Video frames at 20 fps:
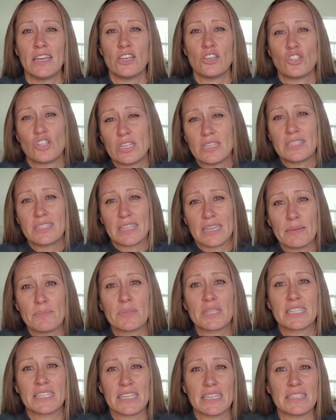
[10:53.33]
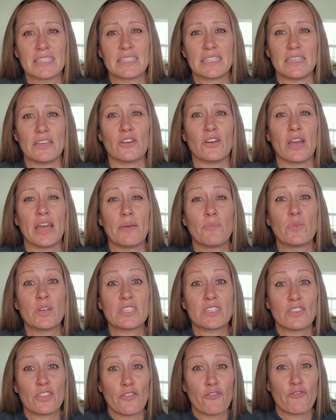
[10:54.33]
She seemed sincere and
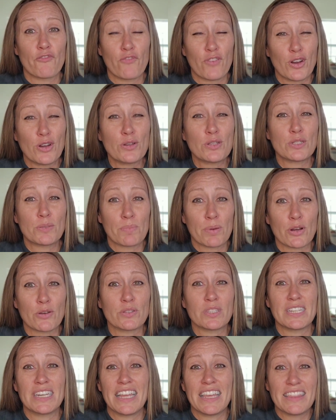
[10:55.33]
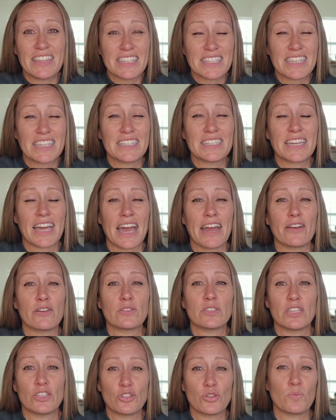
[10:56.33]
was the first person in this entire
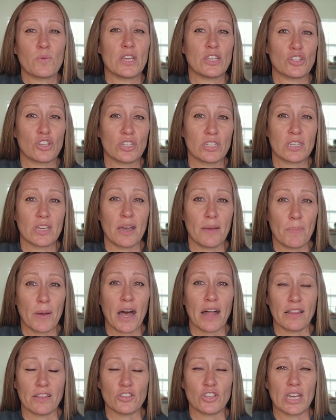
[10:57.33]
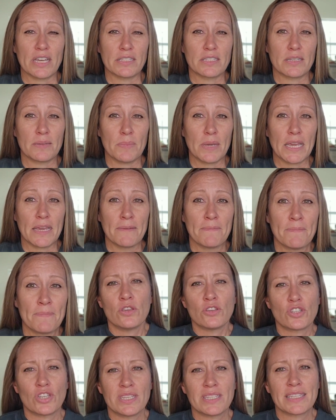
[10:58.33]
situation to apologize to me.
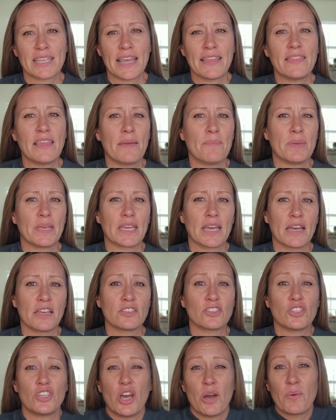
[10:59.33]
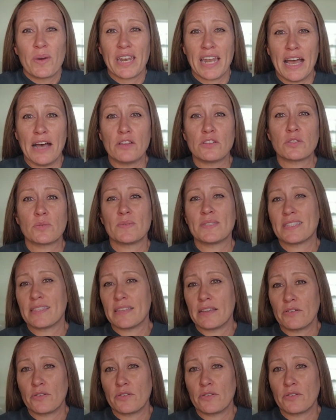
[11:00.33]
She said that because no one else was there